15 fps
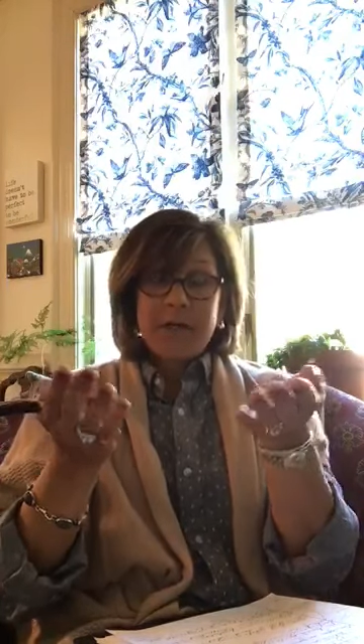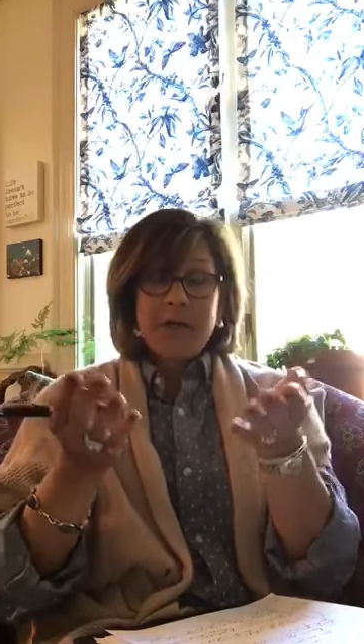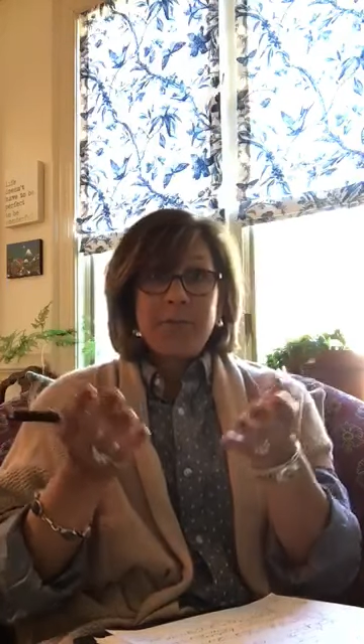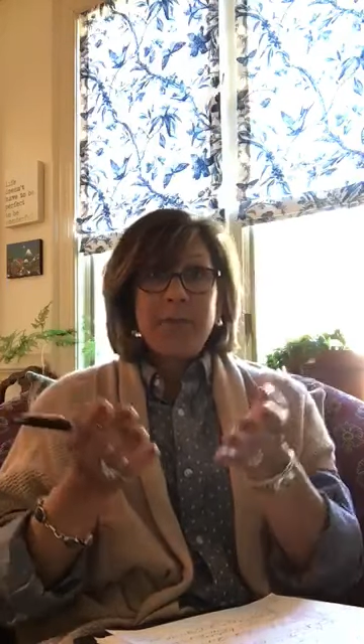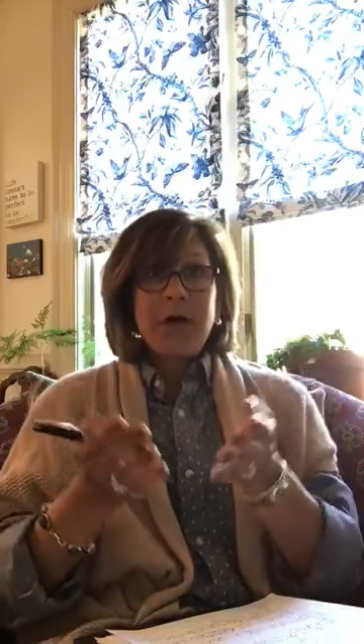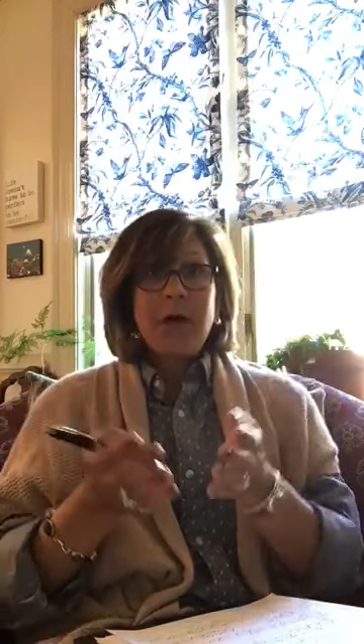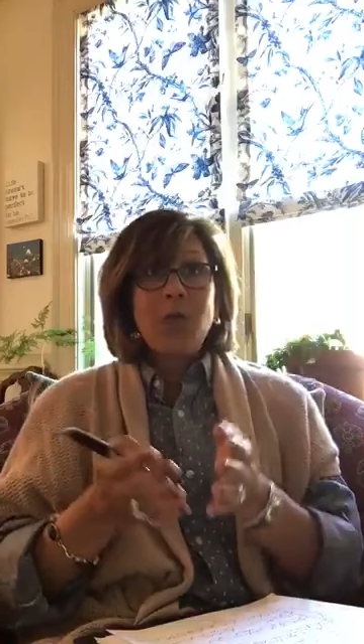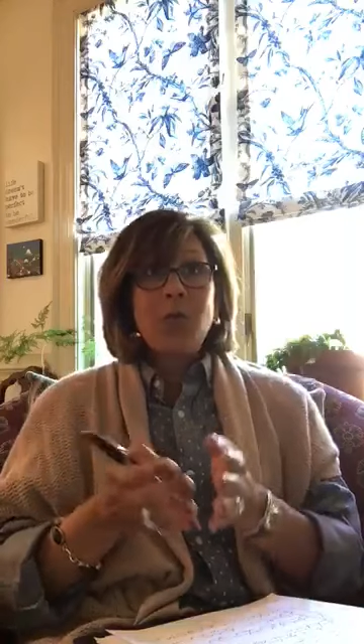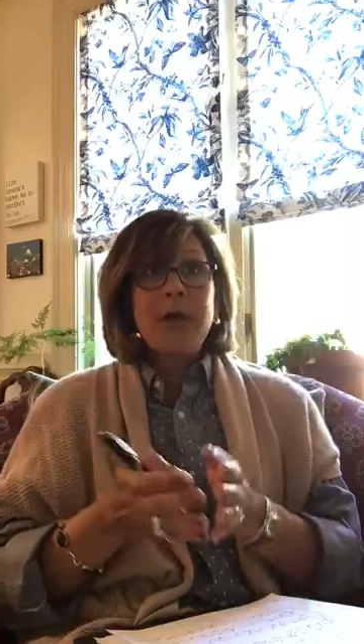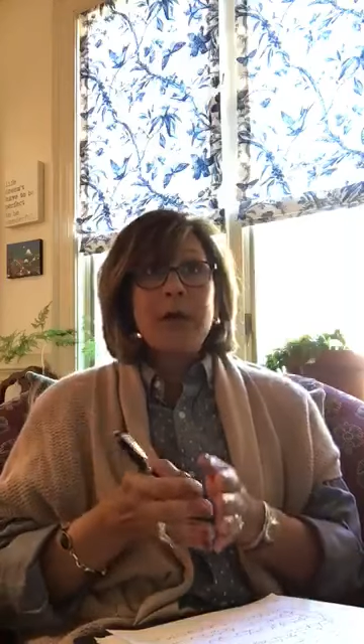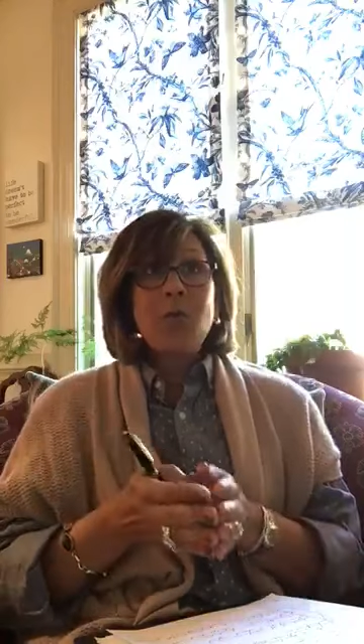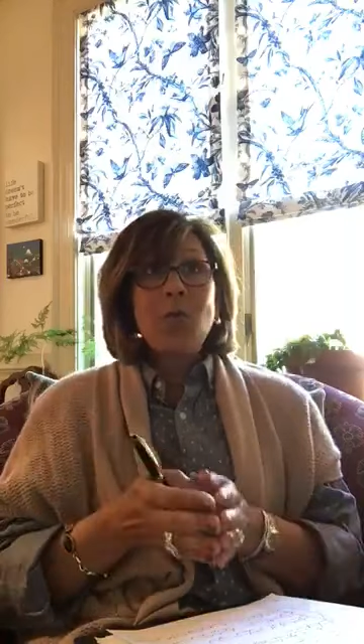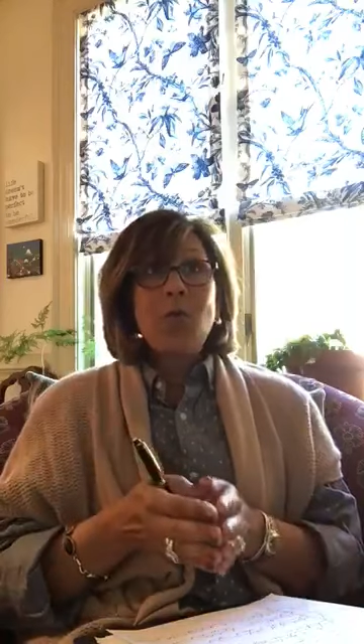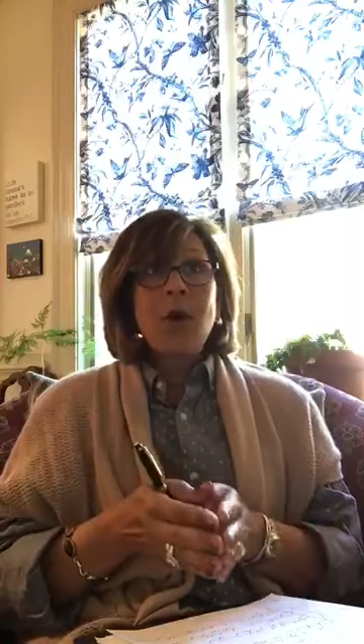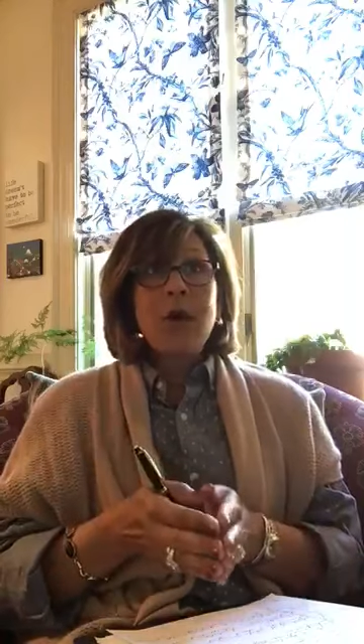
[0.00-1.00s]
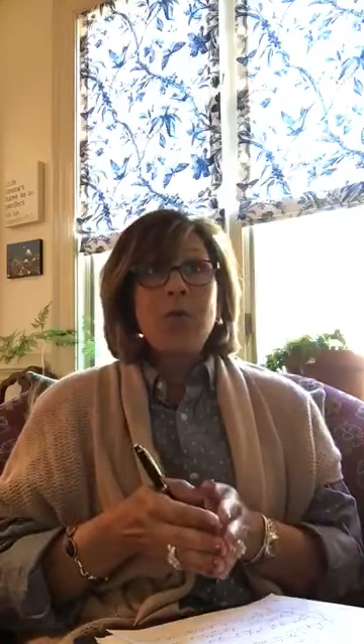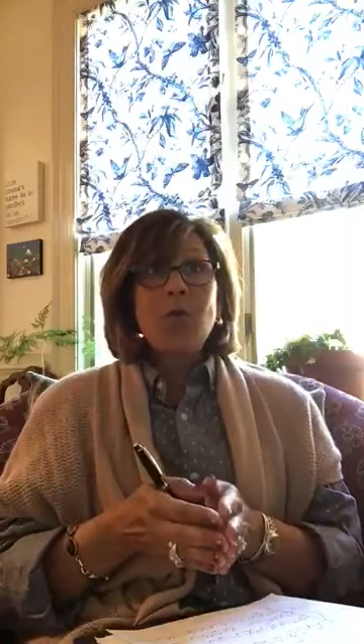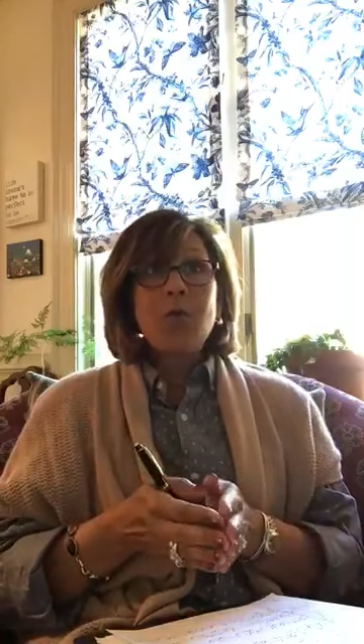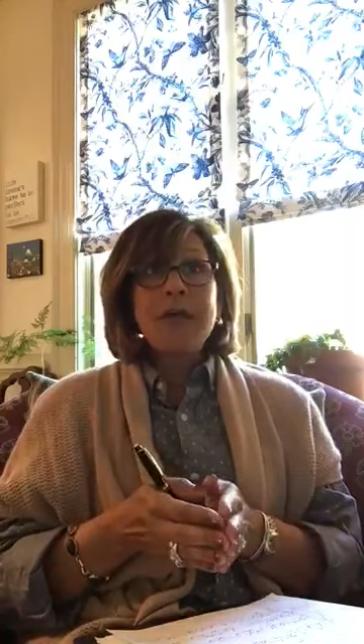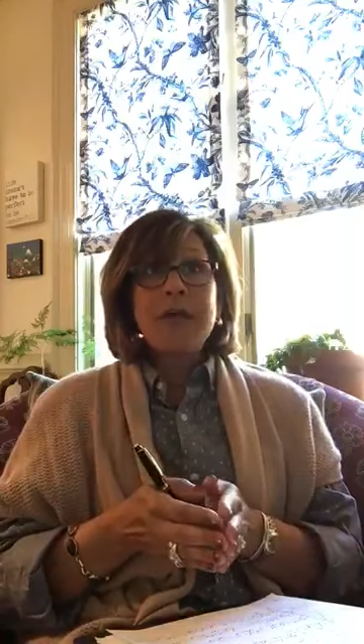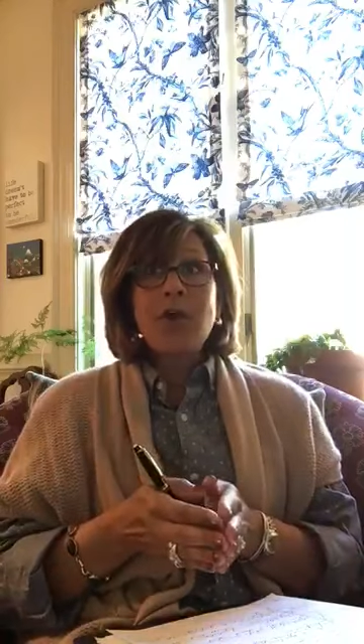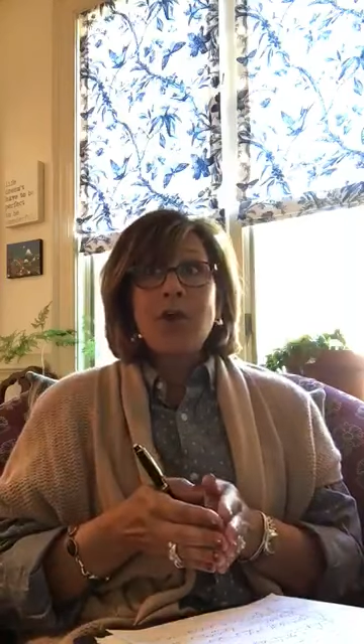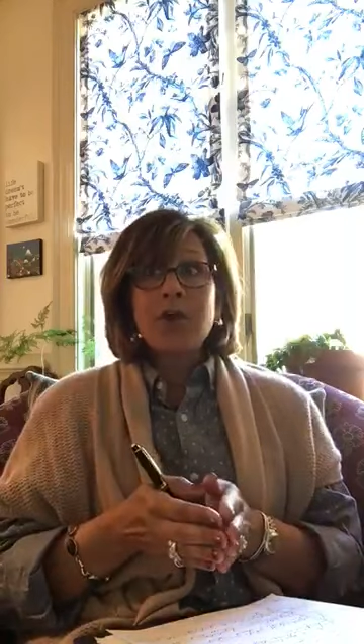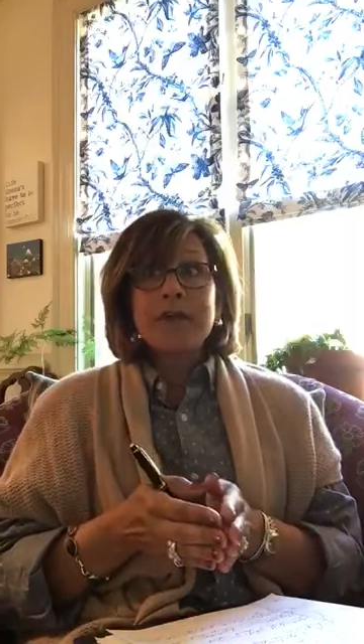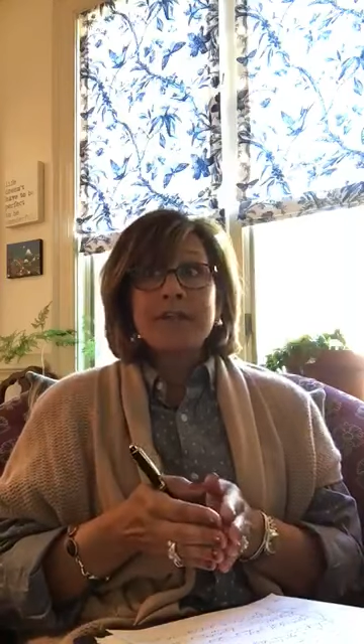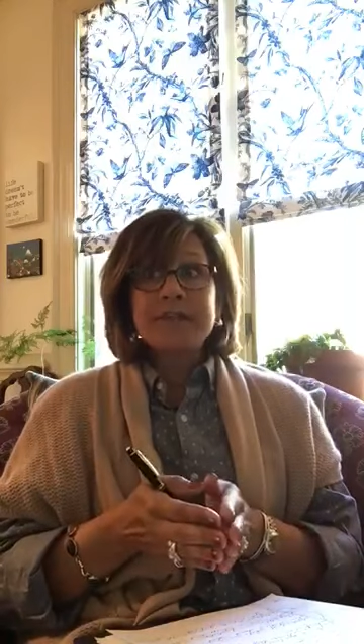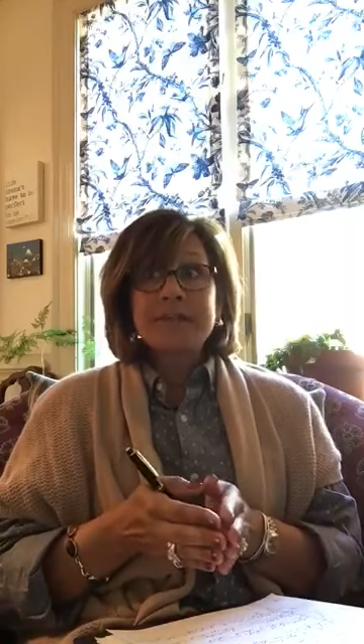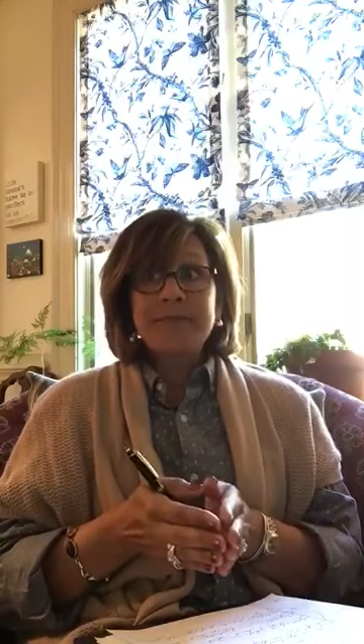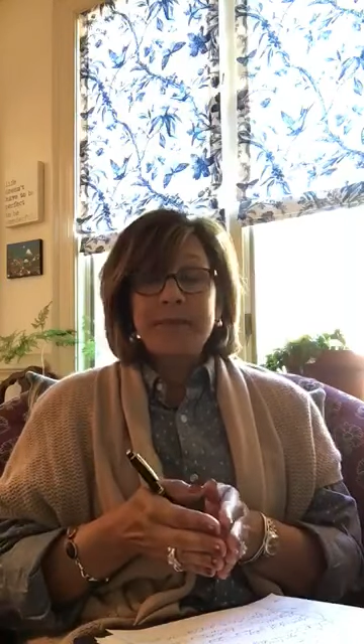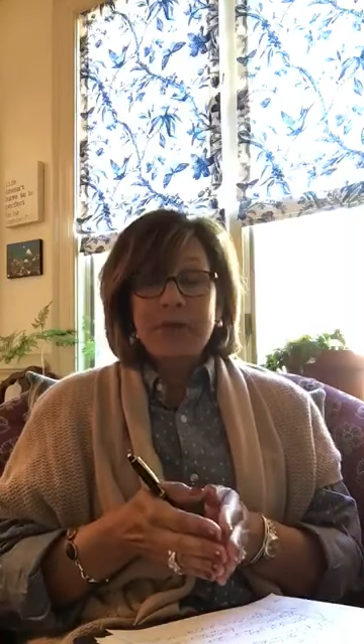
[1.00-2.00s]
But when what we are
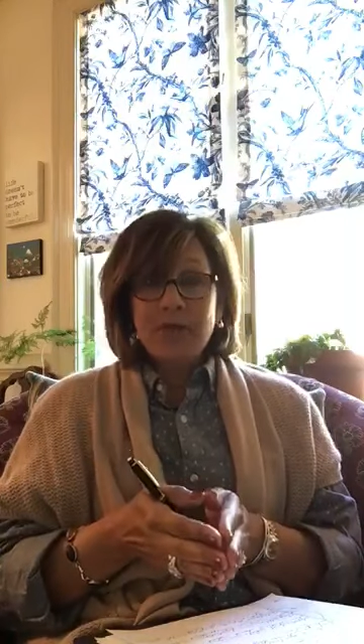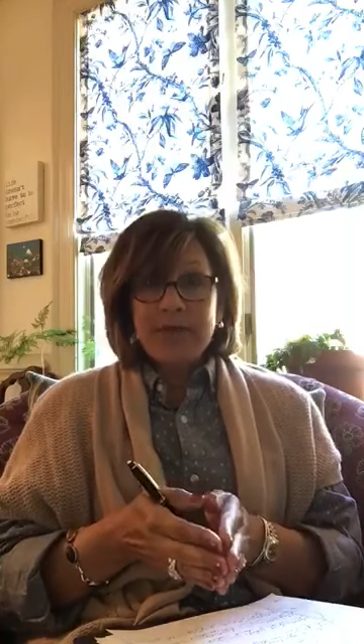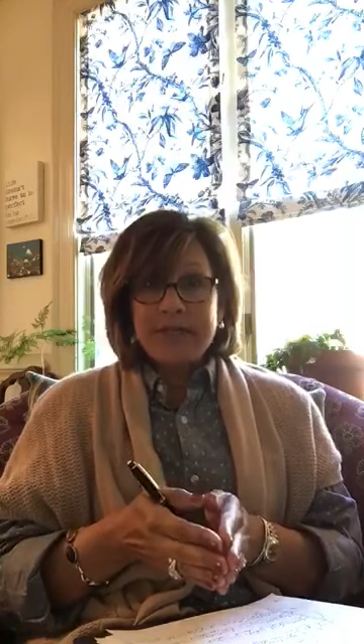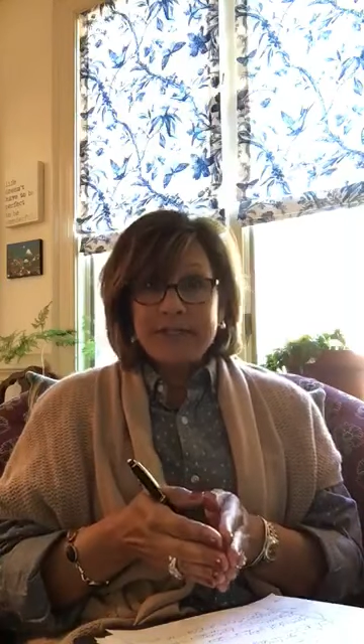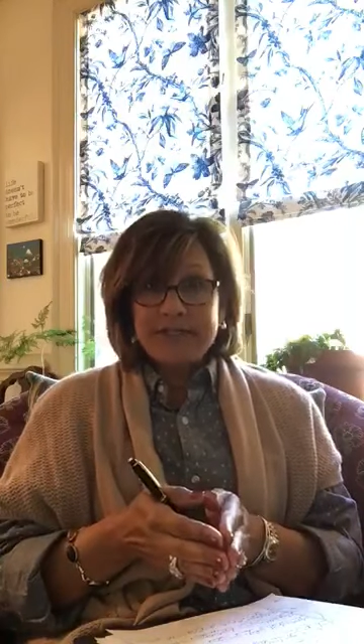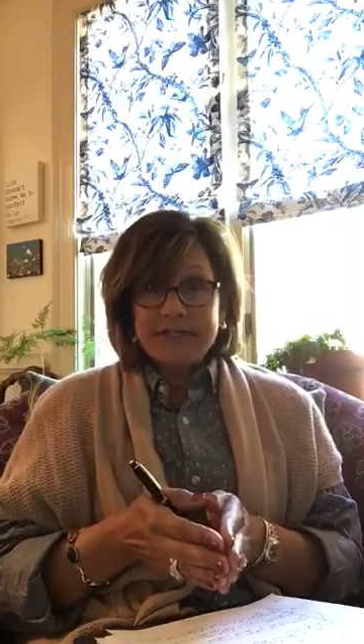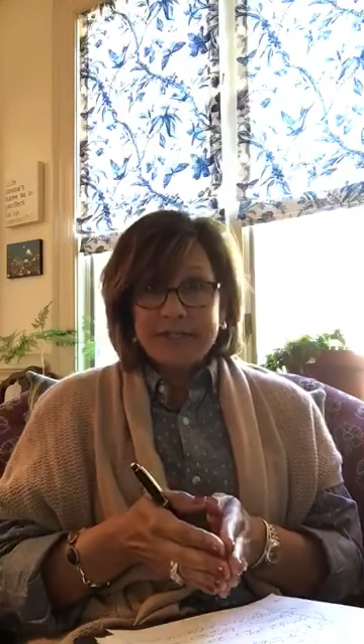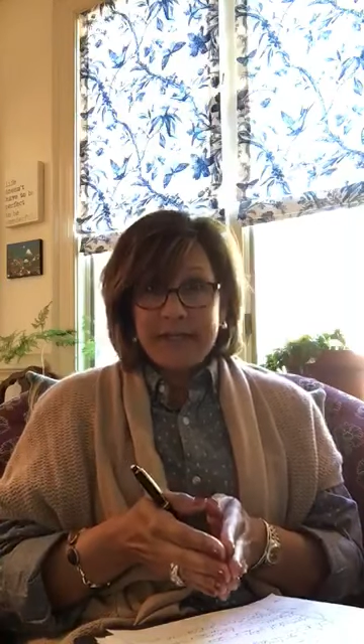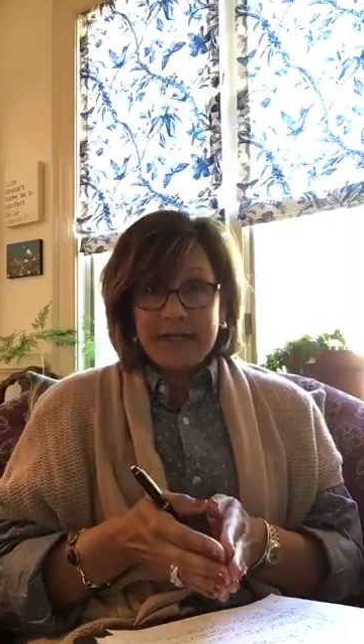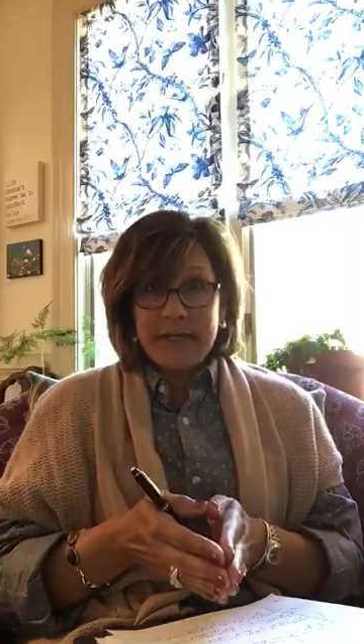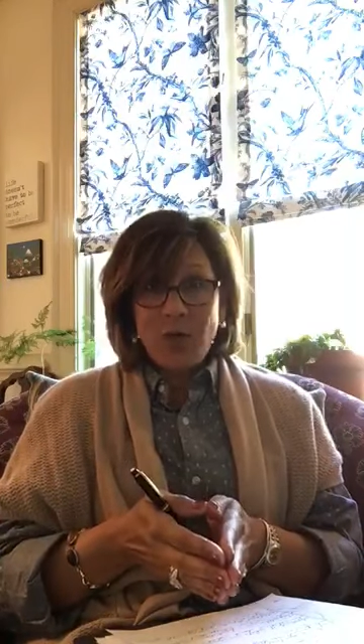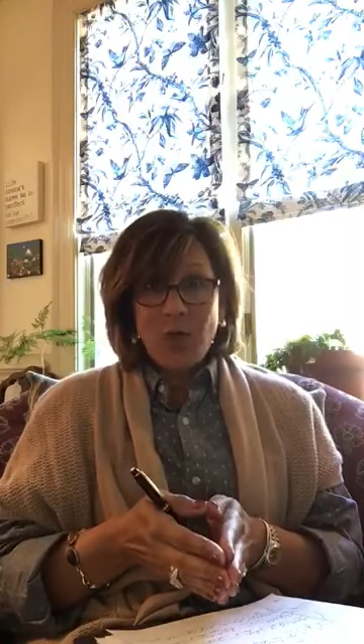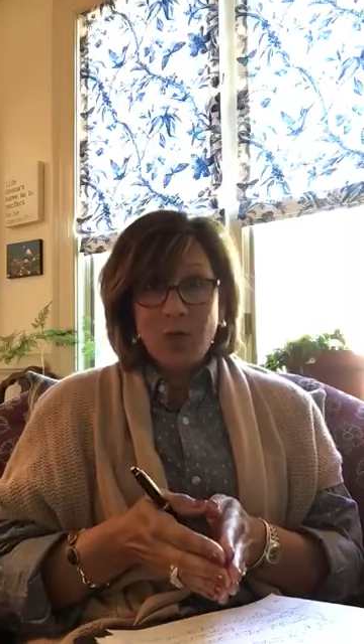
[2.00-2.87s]
experiencing